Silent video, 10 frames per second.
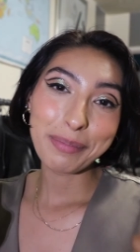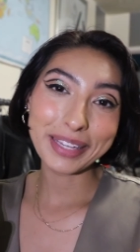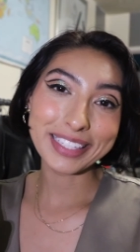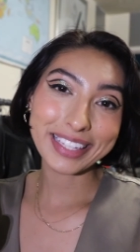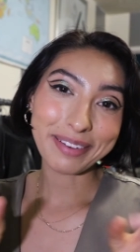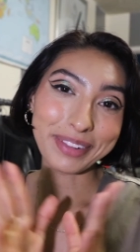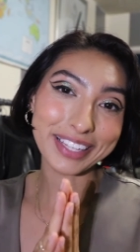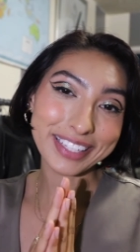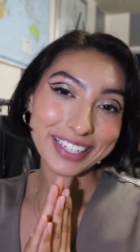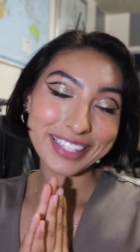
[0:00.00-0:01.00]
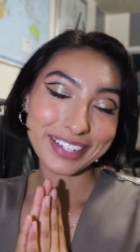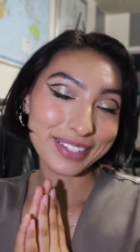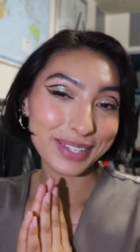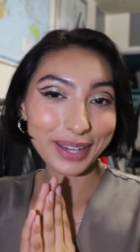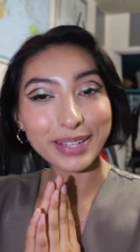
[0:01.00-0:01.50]
Peace and blessings and I'll
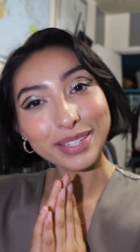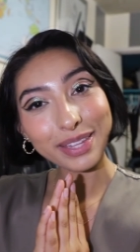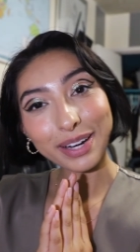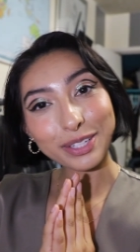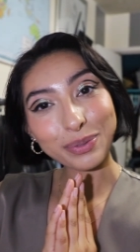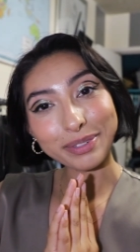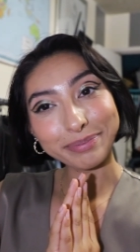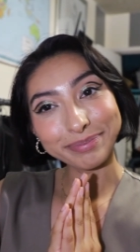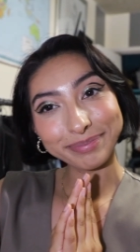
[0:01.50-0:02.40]
see you guys in the next one.